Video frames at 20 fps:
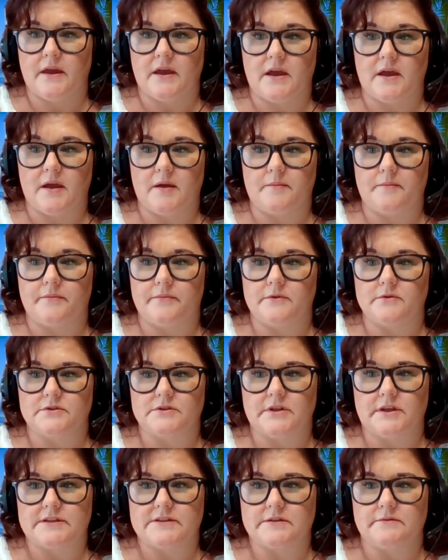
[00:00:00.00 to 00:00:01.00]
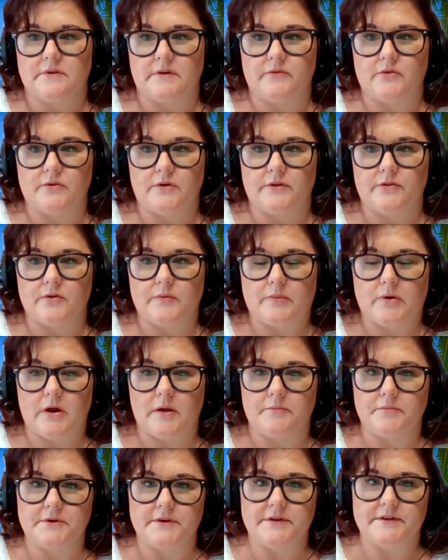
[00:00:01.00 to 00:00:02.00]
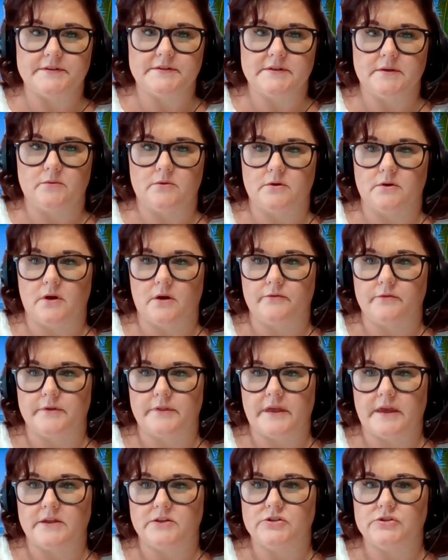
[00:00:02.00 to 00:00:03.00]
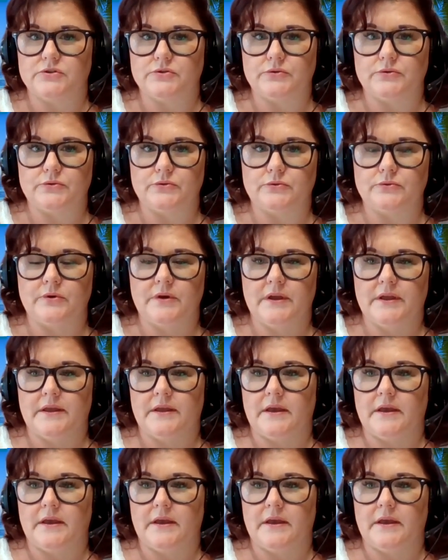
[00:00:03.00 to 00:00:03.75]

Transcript: There's lots of other properties that would offer that too.